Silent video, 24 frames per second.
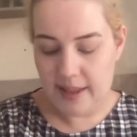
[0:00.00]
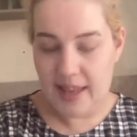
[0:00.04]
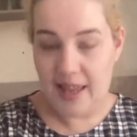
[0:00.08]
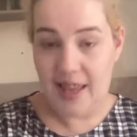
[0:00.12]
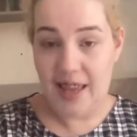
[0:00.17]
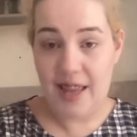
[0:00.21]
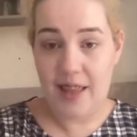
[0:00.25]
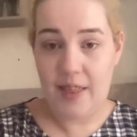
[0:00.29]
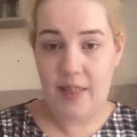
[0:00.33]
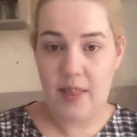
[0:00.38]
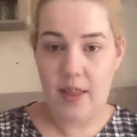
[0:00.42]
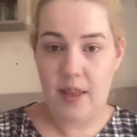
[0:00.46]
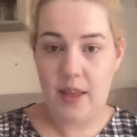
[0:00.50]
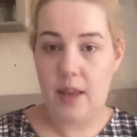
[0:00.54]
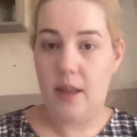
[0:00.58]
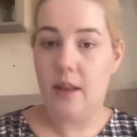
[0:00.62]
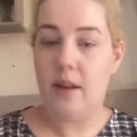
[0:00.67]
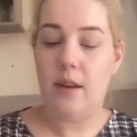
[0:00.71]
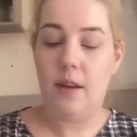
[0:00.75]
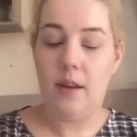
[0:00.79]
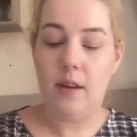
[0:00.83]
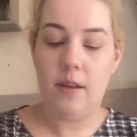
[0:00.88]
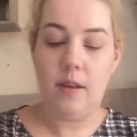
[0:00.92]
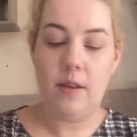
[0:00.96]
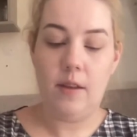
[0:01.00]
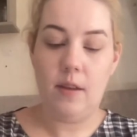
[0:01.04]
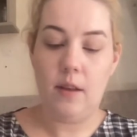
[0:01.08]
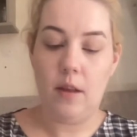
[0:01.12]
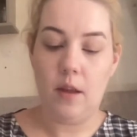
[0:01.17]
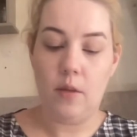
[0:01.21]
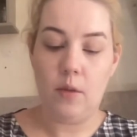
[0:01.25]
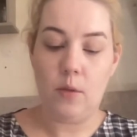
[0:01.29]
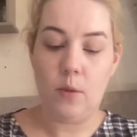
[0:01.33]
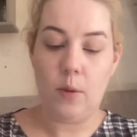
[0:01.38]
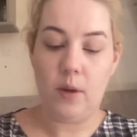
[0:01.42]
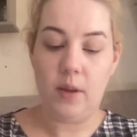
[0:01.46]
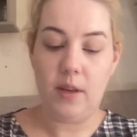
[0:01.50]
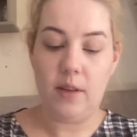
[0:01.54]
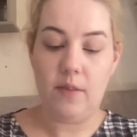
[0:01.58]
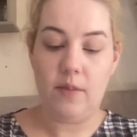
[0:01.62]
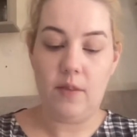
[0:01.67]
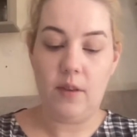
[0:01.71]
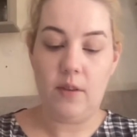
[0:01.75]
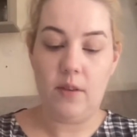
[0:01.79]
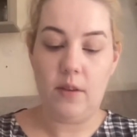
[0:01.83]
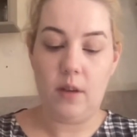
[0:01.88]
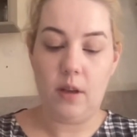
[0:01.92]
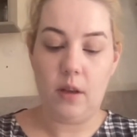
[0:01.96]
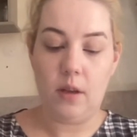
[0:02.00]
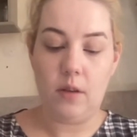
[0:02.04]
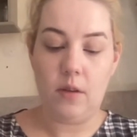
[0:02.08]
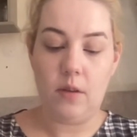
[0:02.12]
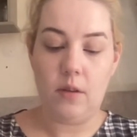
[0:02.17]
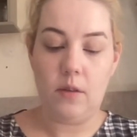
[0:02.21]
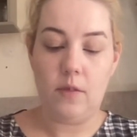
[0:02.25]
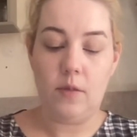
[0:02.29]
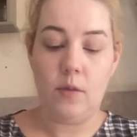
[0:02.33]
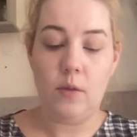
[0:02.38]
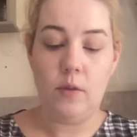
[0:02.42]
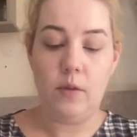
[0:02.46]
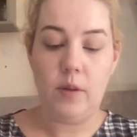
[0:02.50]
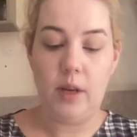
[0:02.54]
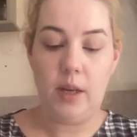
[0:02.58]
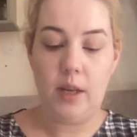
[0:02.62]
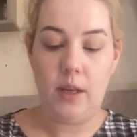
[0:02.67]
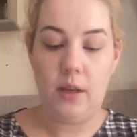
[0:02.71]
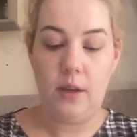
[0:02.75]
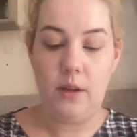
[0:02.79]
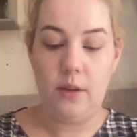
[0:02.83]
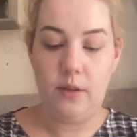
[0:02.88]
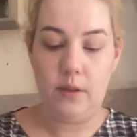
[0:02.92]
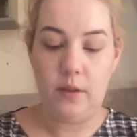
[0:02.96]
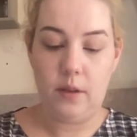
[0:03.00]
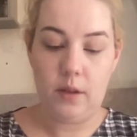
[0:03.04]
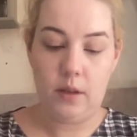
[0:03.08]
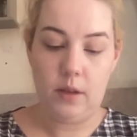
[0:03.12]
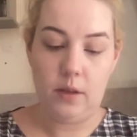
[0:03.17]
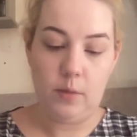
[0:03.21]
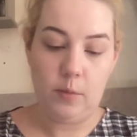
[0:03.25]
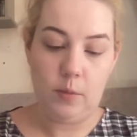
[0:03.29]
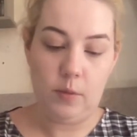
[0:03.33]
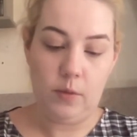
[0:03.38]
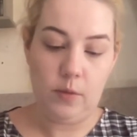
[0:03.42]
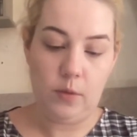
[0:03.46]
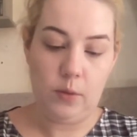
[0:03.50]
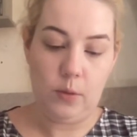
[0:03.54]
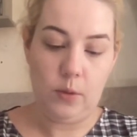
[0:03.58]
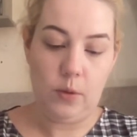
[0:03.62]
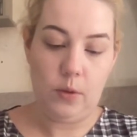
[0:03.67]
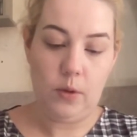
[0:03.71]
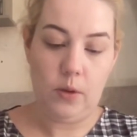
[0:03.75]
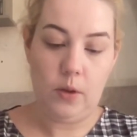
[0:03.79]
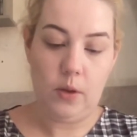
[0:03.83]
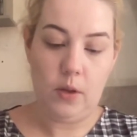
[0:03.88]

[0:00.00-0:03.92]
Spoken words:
And then I thought I'd give this a go because I've not really used these before.